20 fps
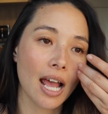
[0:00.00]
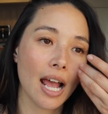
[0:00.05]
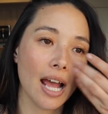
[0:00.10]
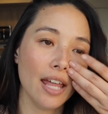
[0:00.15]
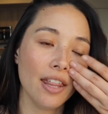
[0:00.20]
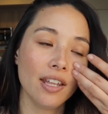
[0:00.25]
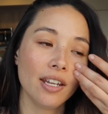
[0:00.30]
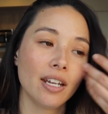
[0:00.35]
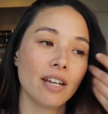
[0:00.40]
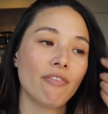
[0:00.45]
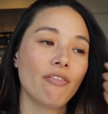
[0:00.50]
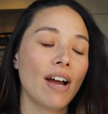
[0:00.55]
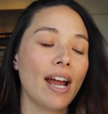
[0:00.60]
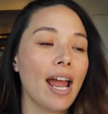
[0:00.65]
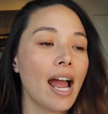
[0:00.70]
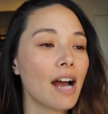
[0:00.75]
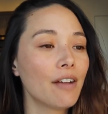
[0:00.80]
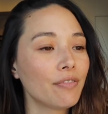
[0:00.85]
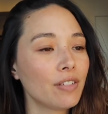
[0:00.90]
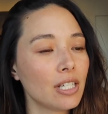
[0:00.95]
And then if I
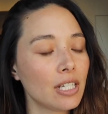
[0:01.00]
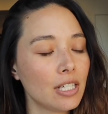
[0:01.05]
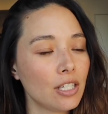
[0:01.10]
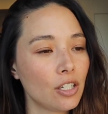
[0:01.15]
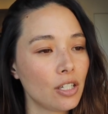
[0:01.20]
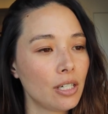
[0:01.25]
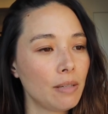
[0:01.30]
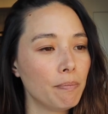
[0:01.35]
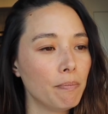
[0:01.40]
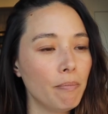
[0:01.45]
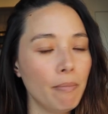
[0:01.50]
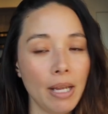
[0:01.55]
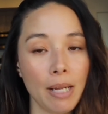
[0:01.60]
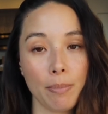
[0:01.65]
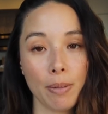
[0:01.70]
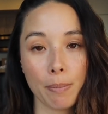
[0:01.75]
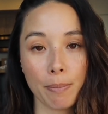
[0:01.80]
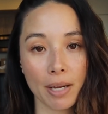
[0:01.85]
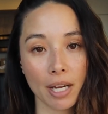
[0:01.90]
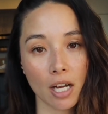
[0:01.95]
have to
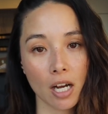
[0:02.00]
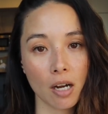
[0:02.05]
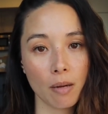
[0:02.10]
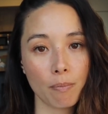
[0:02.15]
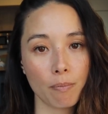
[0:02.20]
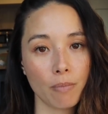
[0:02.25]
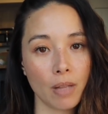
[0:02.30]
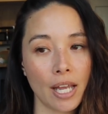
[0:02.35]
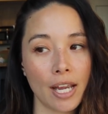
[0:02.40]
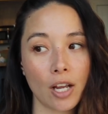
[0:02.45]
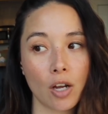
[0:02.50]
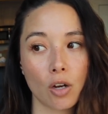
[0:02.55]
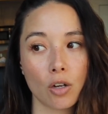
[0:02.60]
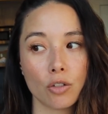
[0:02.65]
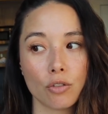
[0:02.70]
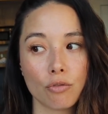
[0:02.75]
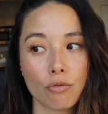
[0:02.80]
maybe pick up like